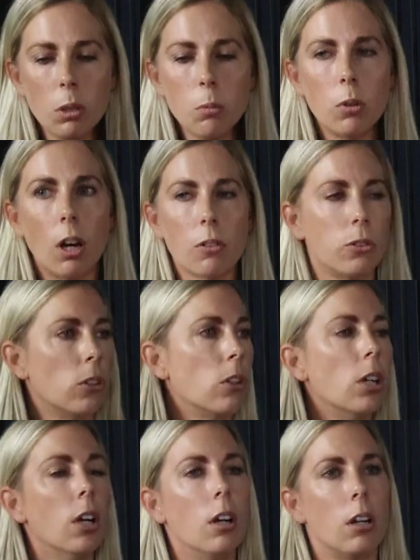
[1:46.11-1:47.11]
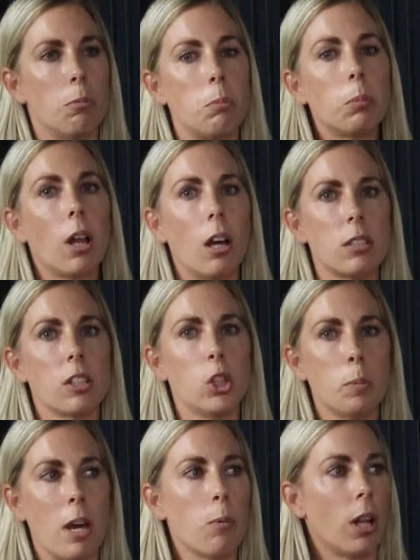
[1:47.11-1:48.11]
So we work for clients that
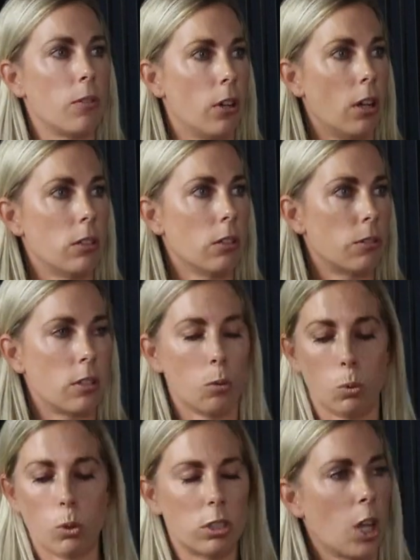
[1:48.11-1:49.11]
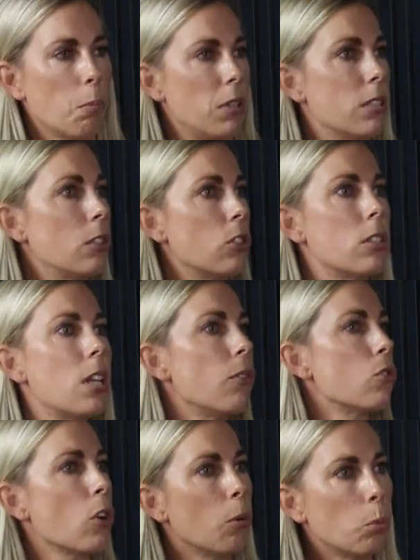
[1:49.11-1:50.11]
you may well have heard of, so water companies such as
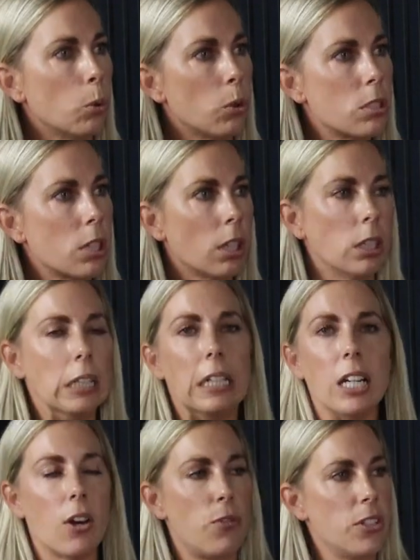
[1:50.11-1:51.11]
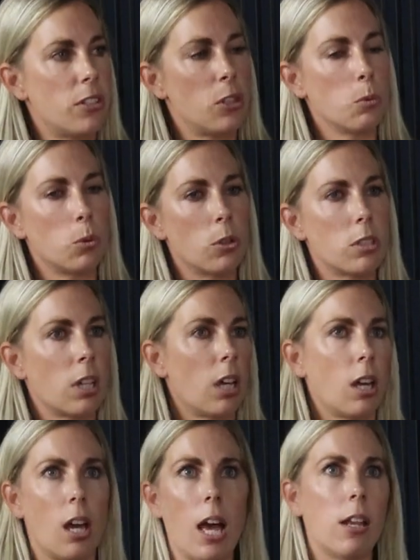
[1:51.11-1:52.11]
Severn Trent Water, Affinity
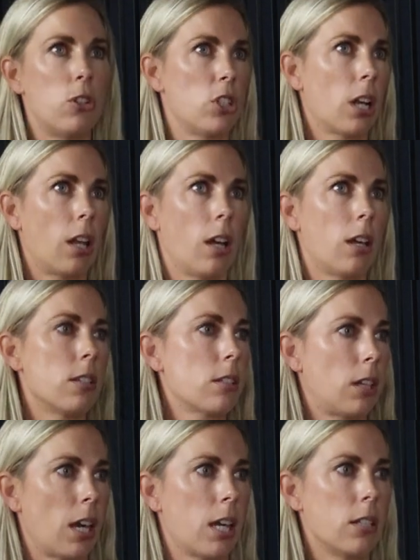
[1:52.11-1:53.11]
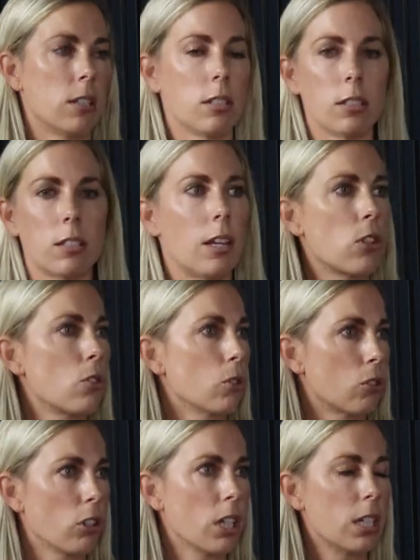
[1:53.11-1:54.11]
Water, energy clients, Cadent, National
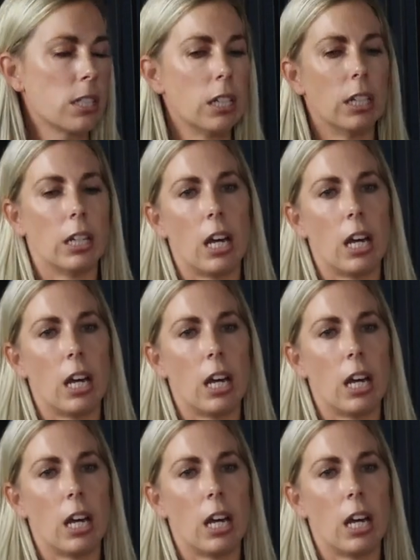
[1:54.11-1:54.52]
Grid,